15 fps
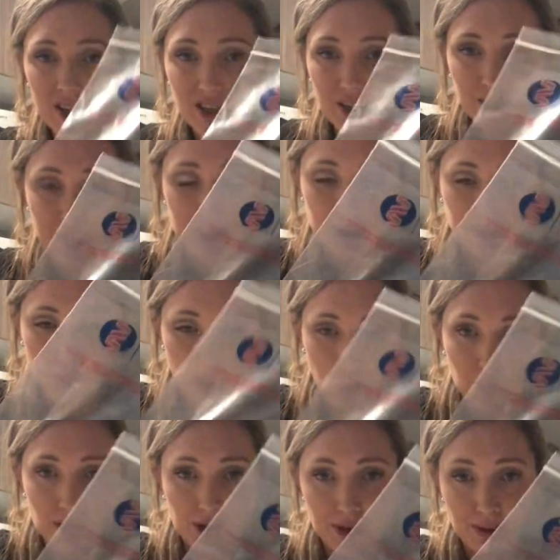
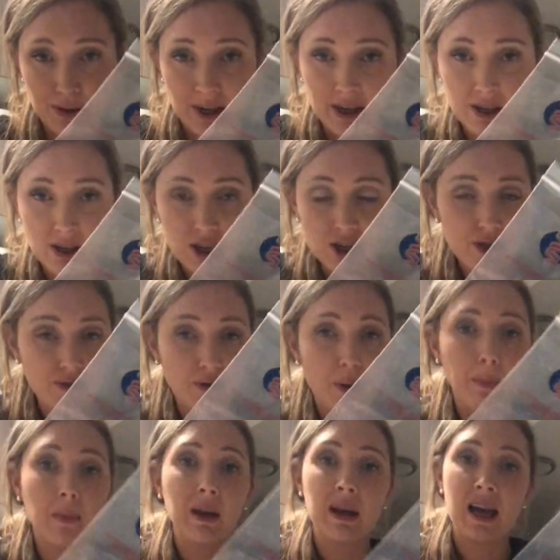spore syringe
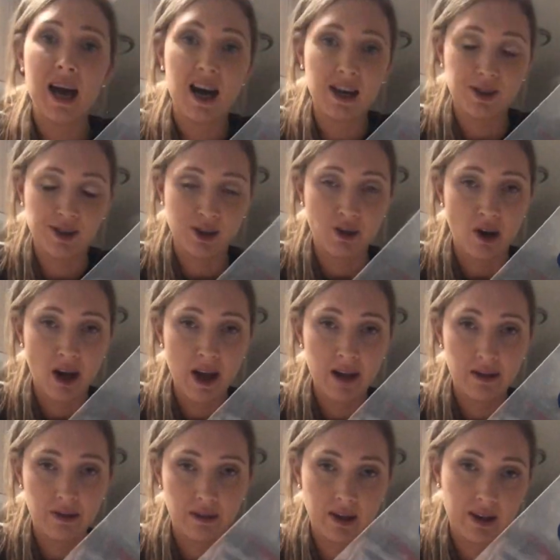from last
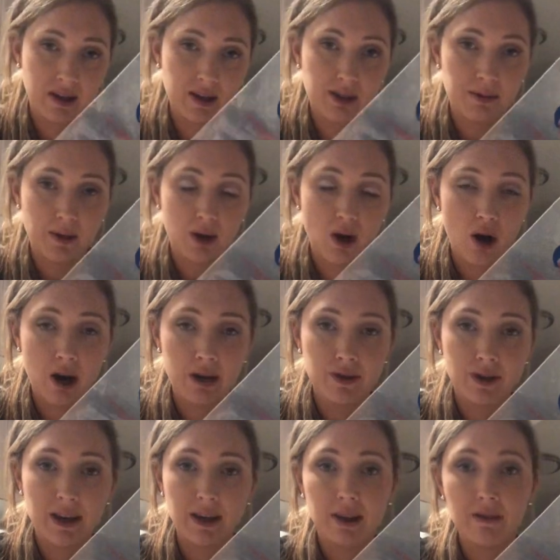night that has been
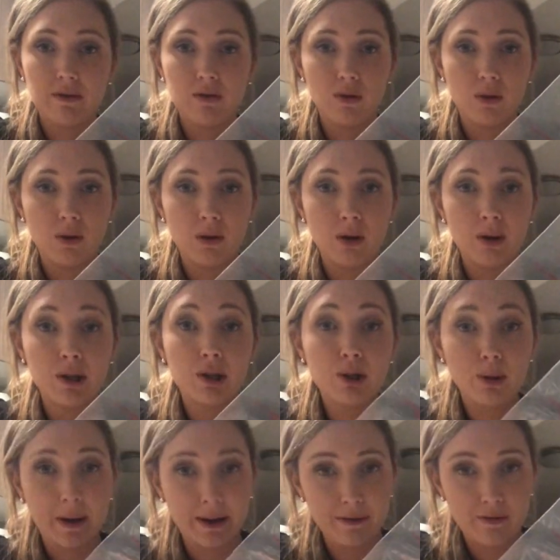hydrating for
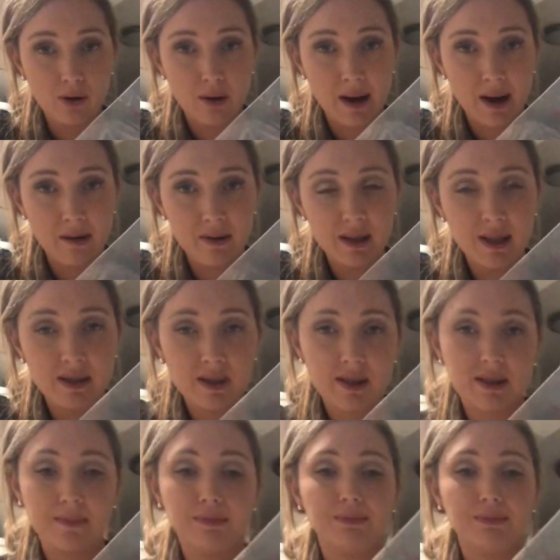24 hours.